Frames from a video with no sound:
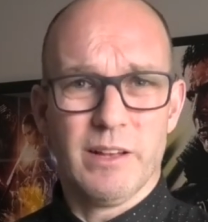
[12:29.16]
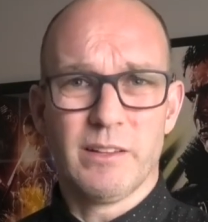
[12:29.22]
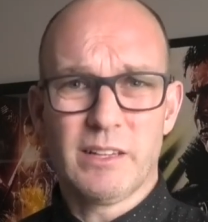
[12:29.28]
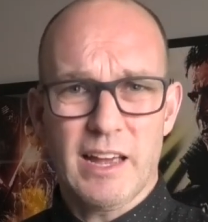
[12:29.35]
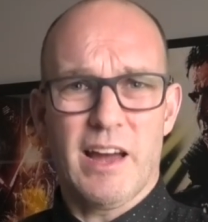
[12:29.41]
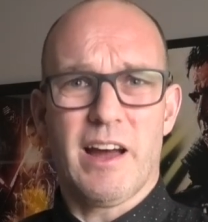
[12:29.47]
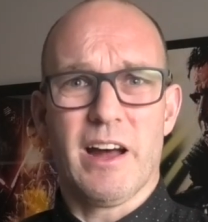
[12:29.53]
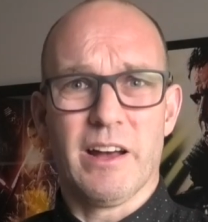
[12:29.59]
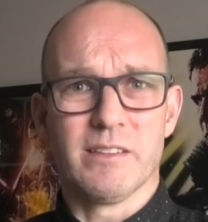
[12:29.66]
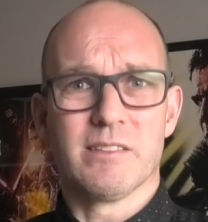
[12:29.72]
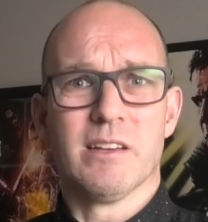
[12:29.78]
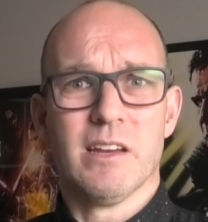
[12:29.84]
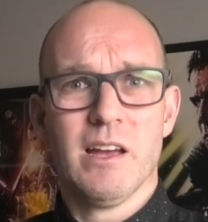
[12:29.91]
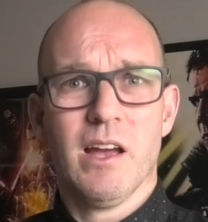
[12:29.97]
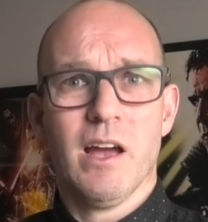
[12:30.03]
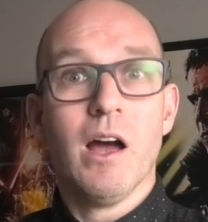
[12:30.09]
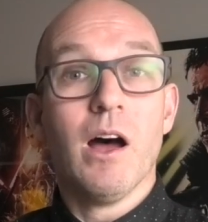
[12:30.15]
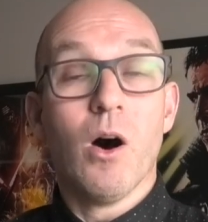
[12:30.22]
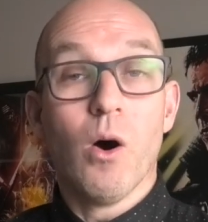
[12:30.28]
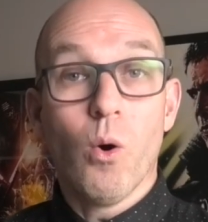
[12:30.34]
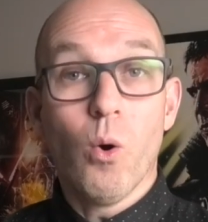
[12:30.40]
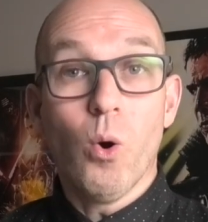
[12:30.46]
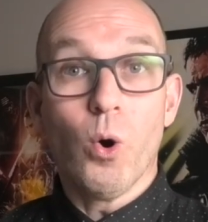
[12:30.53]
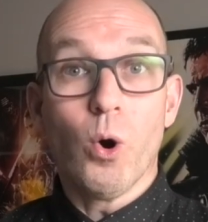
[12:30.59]
cars.
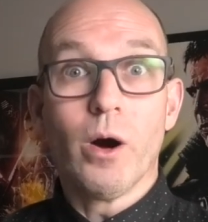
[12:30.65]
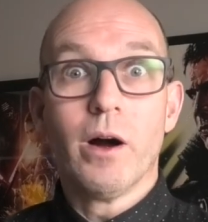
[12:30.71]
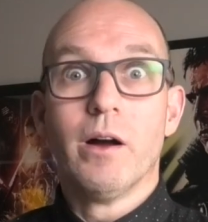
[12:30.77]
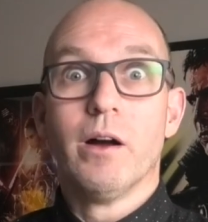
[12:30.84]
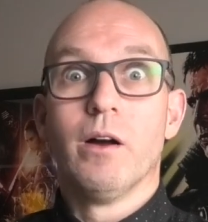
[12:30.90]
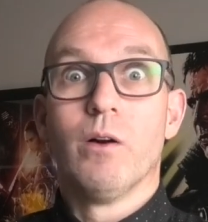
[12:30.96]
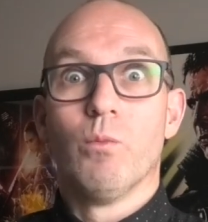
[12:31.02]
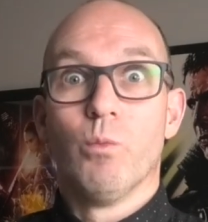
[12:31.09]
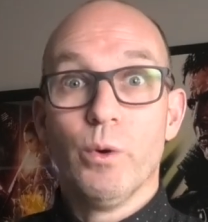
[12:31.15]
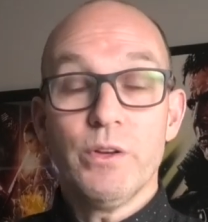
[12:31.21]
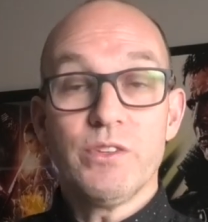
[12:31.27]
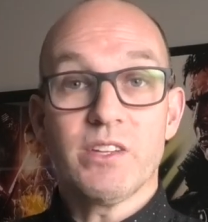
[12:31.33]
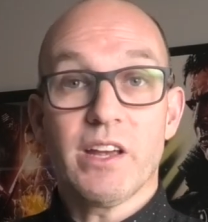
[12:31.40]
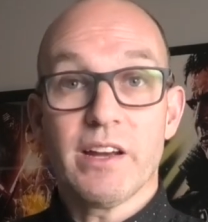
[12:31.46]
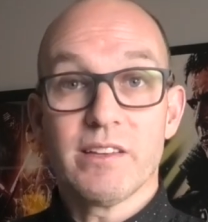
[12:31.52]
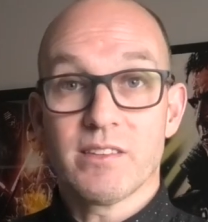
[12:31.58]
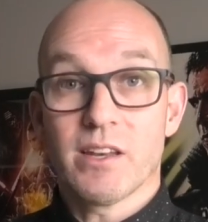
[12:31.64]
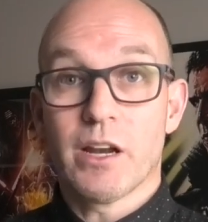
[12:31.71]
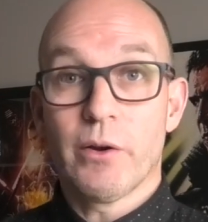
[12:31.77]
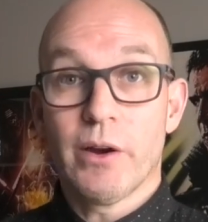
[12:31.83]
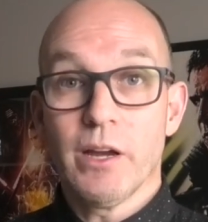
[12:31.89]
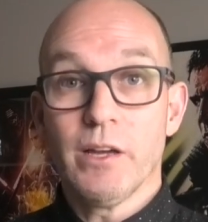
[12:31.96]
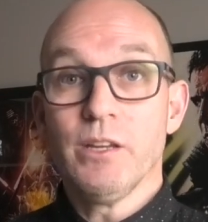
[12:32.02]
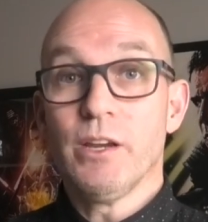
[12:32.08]
Or worst case
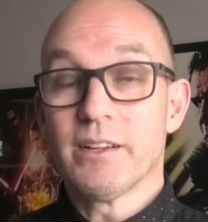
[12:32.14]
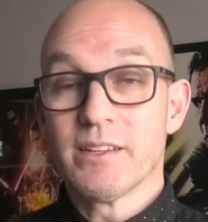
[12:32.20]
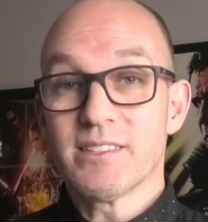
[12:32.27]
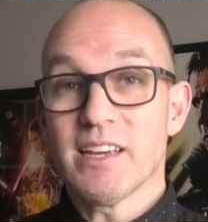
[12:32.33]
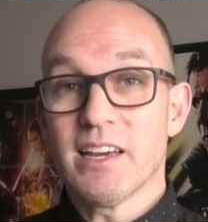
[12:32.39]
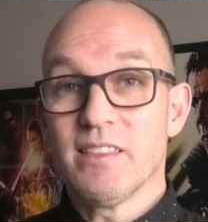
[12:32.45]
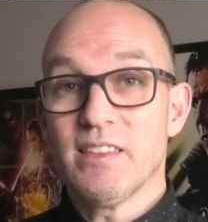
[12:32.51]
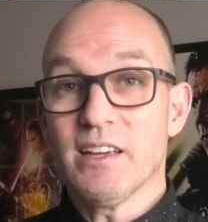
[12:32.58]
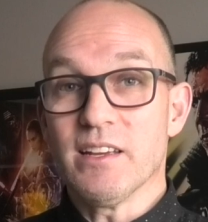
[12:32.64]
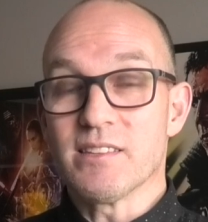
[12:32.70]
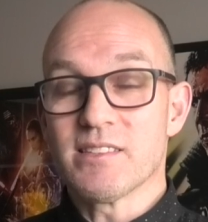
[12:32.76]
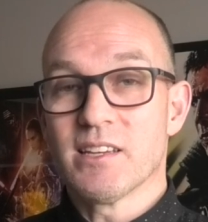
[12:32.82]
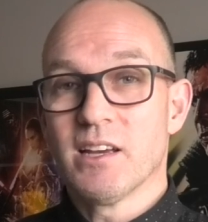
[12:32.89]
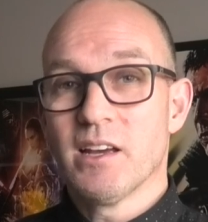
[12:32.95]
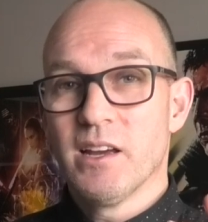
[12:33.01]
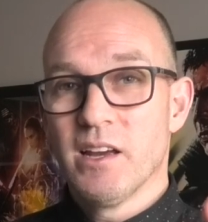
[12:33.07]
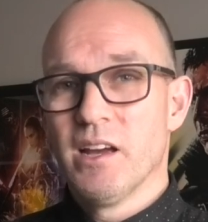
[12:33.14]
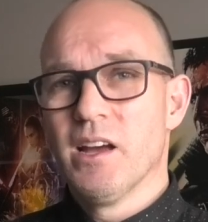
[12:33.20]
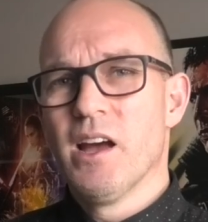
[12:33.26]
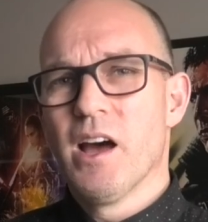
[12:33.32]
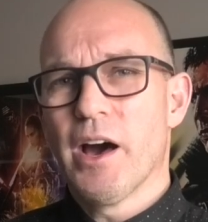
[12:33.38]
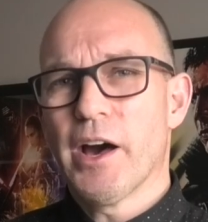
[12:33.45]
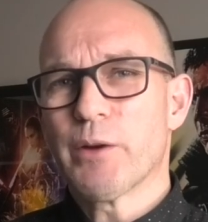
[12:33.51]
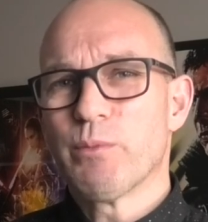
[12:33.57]
scenario, you can say this:
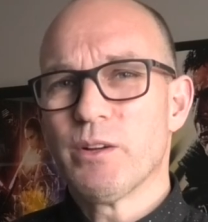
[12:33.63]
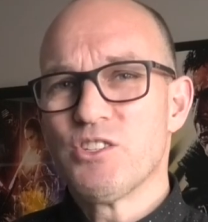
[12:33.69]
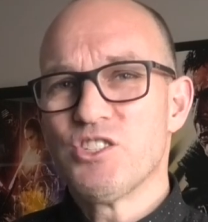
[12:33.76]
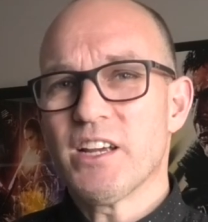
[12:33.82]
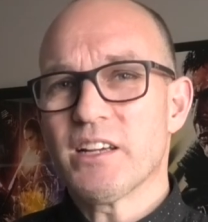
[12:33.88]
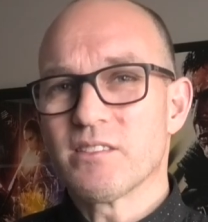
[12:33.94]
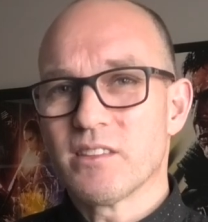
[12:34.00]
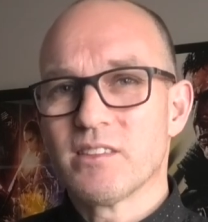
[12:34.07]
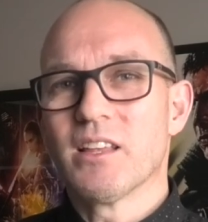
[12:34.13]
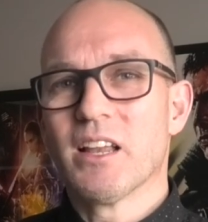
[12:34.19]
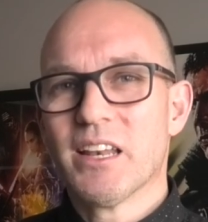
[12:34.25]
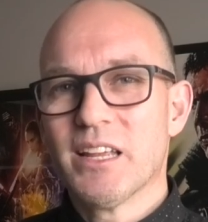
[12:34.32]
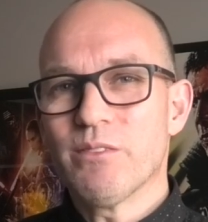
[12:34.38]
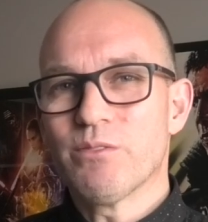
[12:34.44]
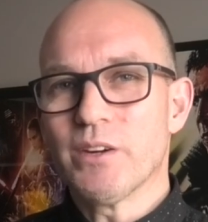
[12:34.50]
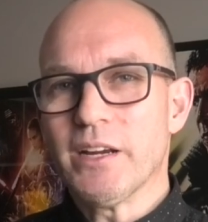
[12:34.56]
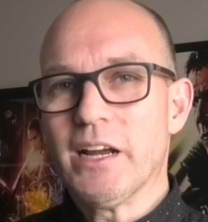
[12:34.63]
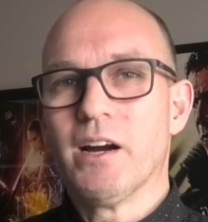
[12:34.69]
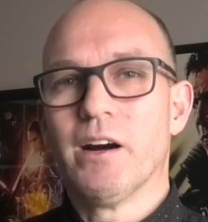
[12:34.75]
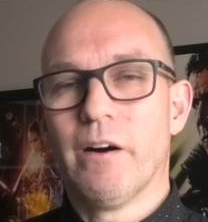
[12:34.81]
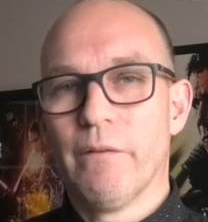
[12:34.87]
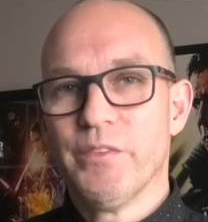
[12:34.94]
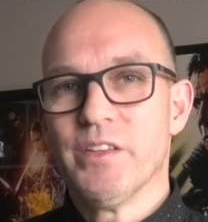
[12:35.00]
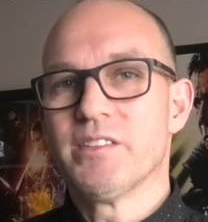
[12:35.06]
I reject delivery
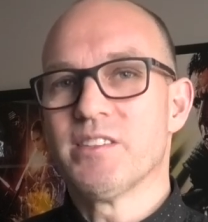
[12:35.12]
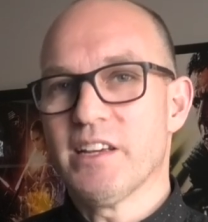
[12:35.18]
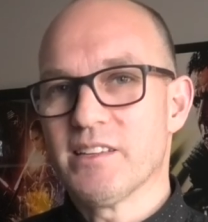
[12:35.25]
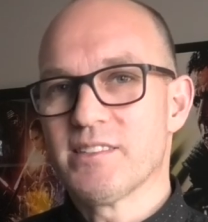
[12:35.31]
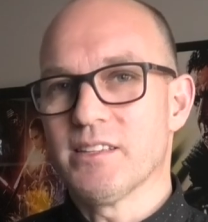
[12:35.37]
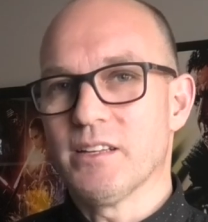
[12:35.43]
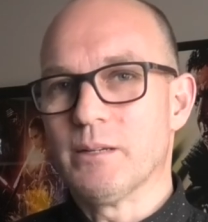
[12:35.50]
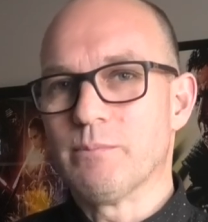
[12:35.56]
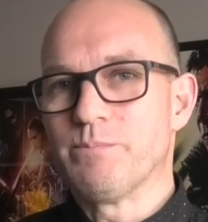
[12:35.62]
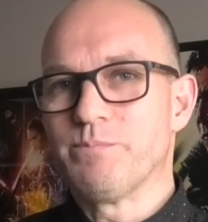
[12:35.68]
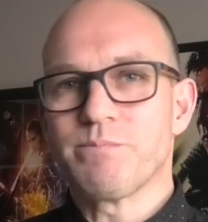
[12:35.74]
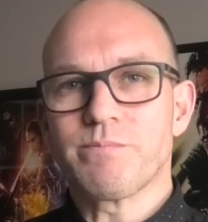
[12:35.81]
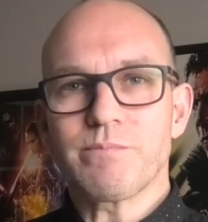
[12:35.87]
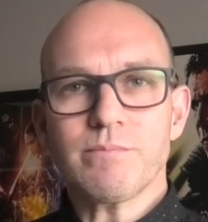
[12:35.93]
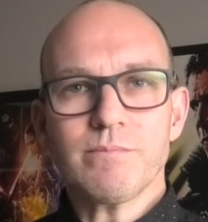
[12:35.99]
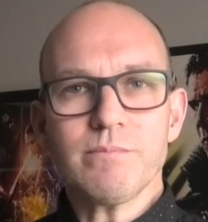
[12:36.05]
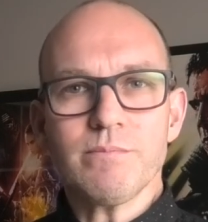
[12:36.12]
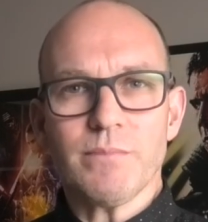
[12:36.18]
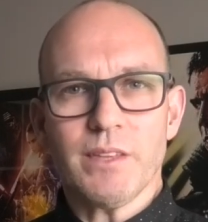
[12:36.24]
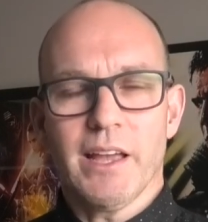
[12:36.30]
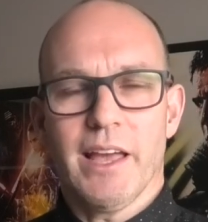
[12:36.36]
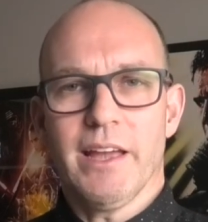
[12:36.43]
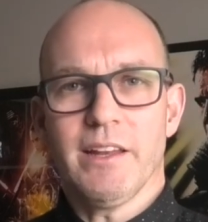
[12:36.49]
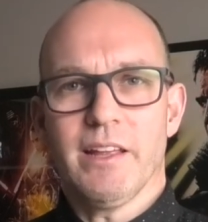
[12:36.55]
of the Tesla.
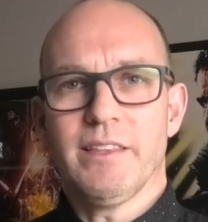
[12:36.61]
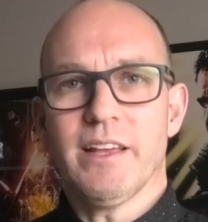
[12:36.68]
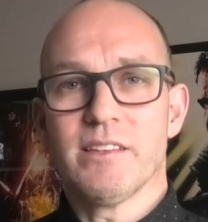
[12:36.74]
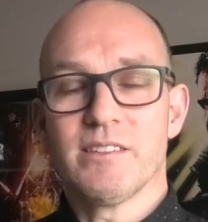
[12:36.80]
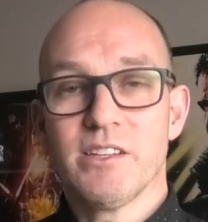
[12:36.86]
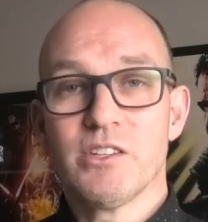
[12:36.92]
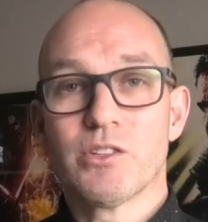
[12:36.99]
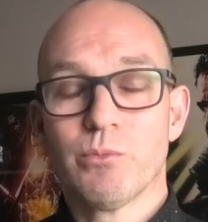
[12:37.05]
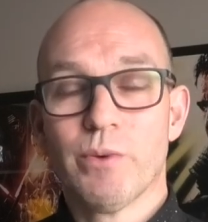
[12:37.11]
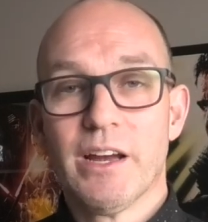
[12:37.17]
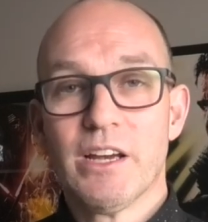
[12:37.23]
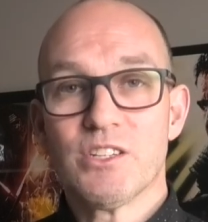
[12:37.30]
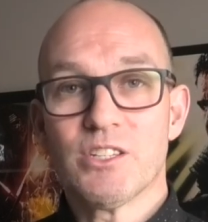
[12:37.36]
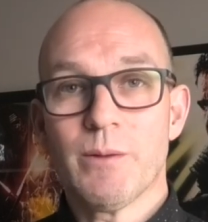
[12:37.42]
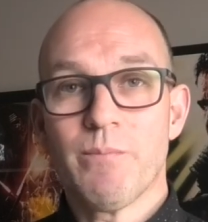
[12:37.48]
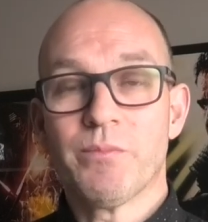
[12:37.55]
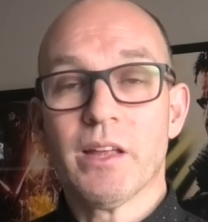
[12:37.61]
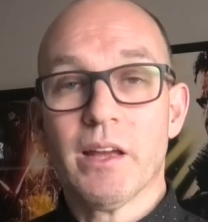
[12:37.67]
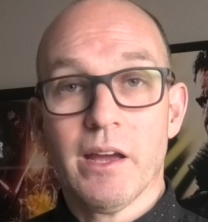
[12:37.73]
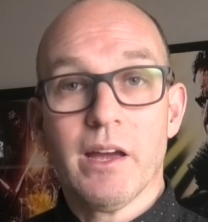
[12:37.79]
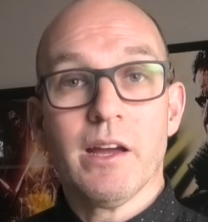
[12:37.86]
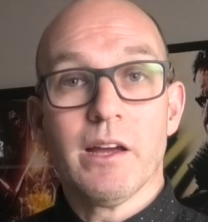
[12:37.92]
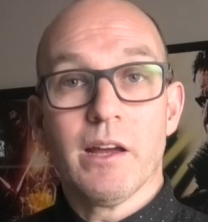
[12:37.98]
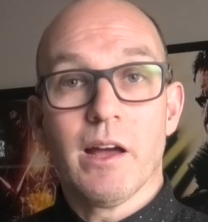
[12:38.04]
And in that situation,
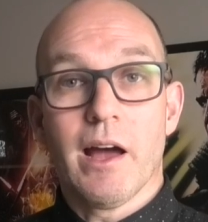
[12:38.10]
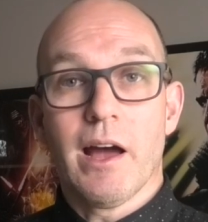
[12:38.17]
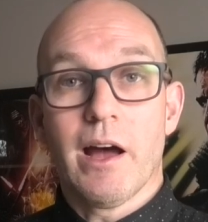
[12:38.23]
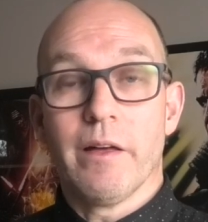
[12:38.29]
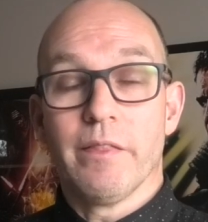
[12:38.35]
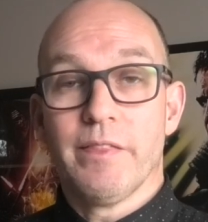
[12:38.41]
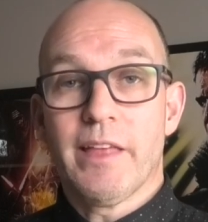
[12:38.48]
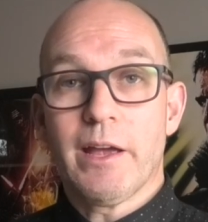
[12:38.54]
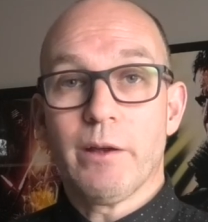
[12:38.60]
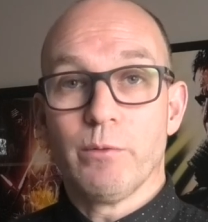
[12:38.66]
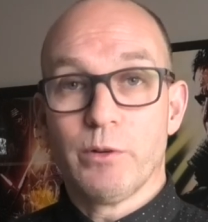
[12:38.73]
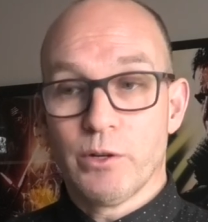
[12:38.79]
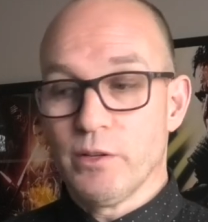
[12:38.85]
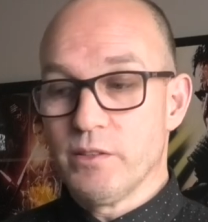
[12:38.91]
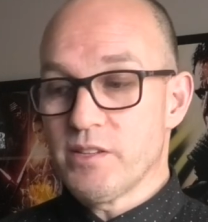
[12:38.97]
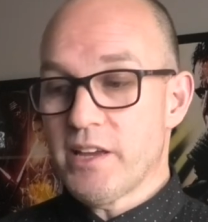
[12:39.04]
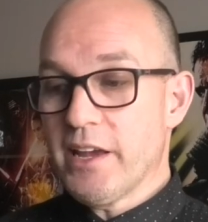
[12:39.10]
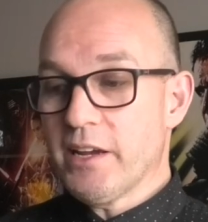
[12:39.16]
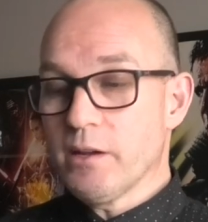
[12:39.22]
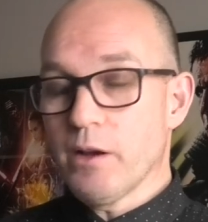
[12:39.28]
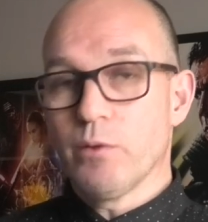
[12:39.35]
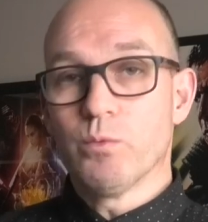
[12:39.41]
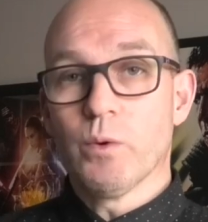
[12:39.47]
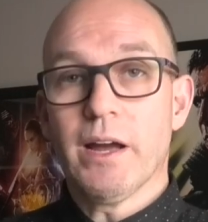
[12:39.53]
they could take
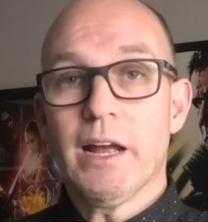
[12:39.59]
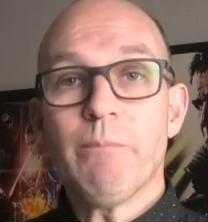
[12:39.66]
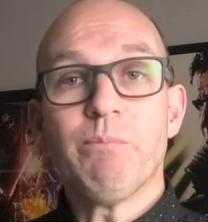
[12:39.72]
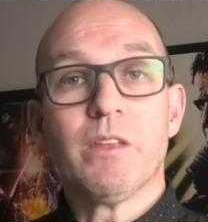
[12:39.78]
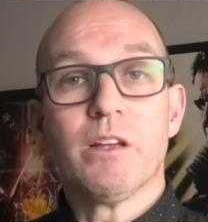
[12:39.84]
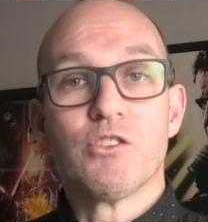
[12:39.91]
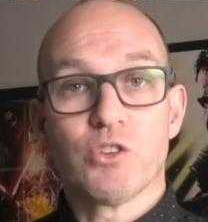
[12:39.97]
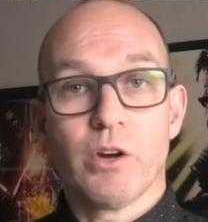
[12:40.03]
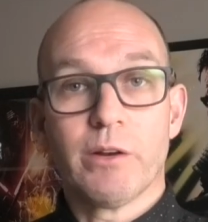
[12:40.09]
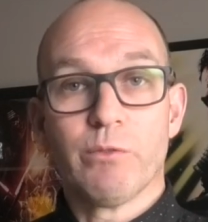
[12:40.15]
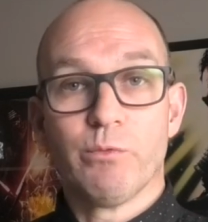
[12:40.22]
it away, try to